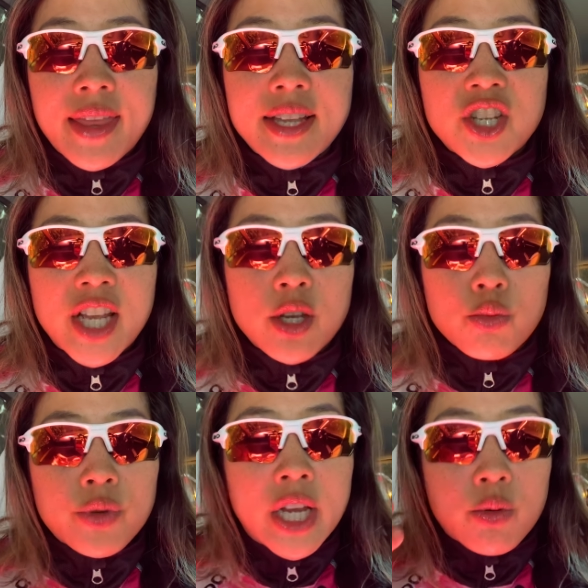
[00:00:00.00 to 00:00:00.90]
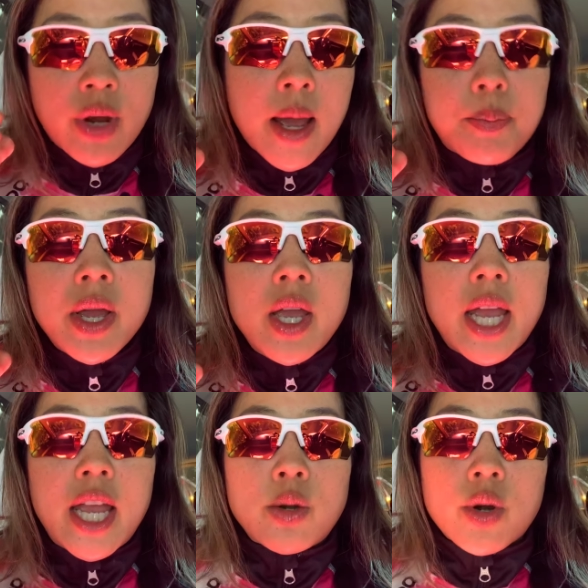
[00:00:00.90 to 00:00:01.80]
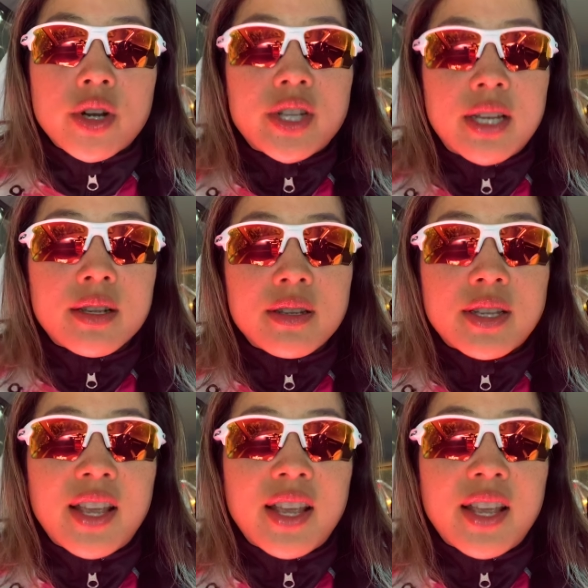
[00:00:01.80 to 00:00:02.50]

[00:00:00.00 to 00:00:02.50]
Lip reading: And she had to re-grip in order to